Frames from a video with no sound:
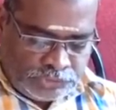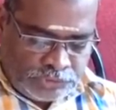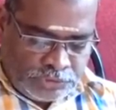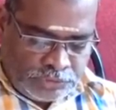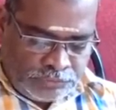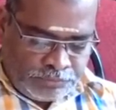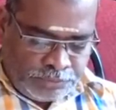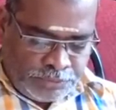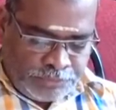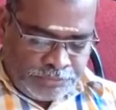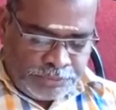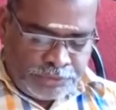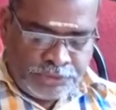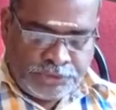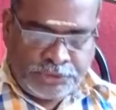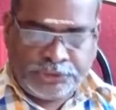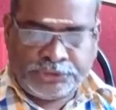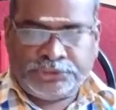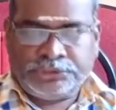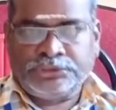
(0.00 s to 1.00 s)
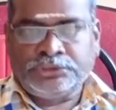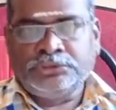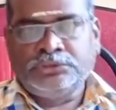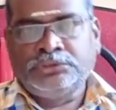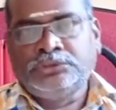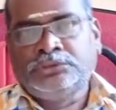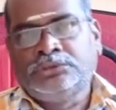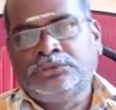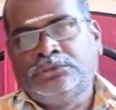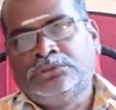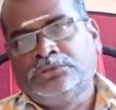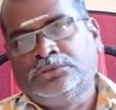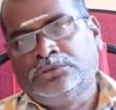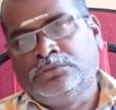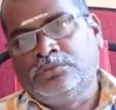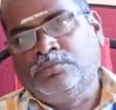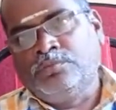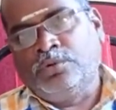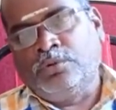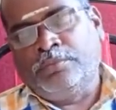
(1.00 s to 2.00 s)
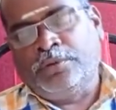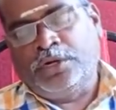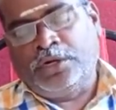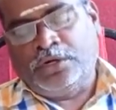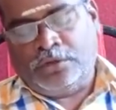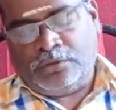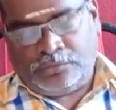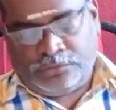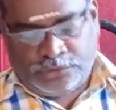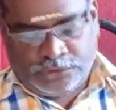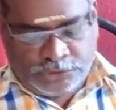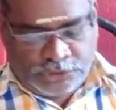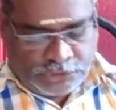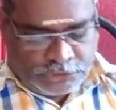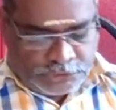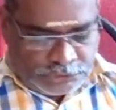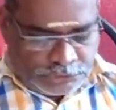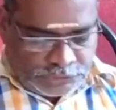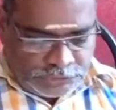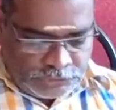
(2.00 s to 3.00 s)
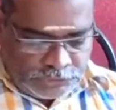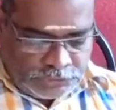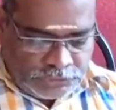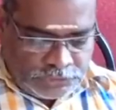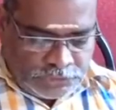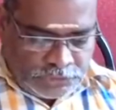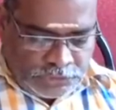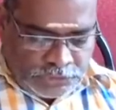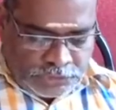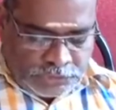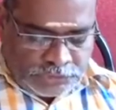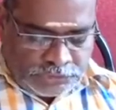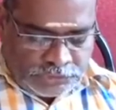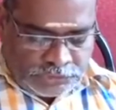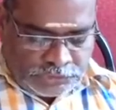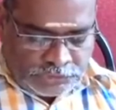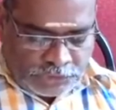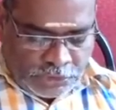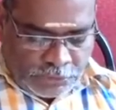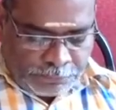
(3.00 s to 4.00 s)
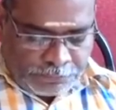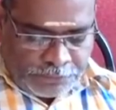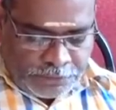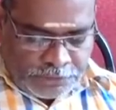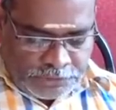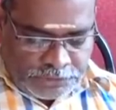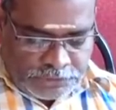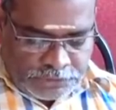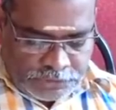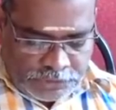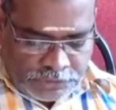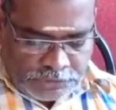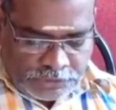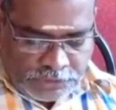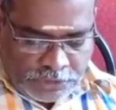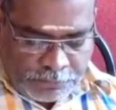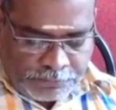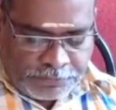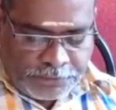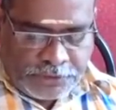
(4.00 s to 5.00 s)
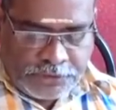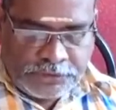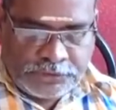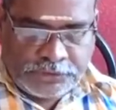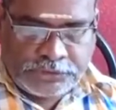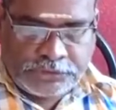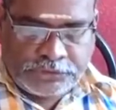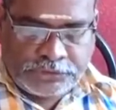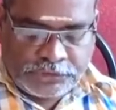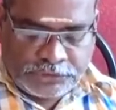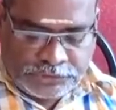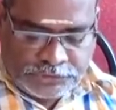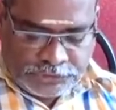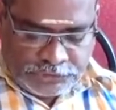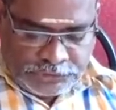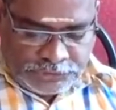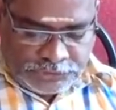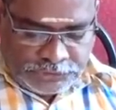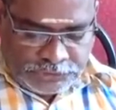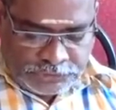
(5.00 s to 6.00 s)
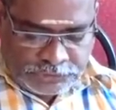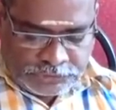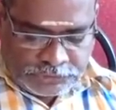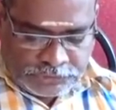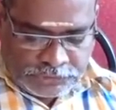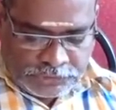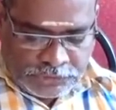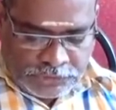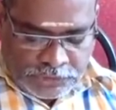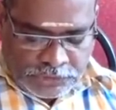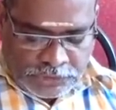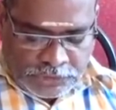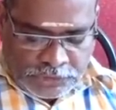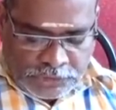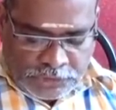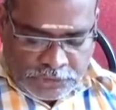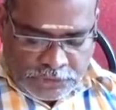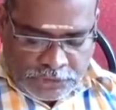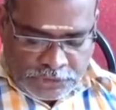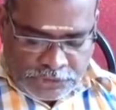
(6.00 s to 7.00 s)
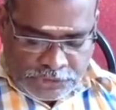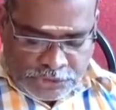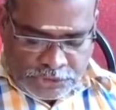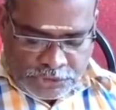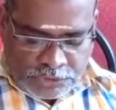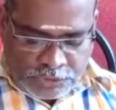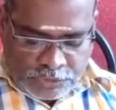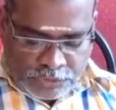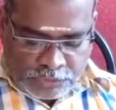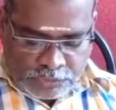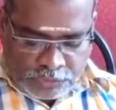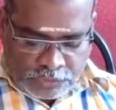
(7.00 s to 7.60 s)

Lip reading: the implementation, improvement of the suggestion. The champions is a senior executive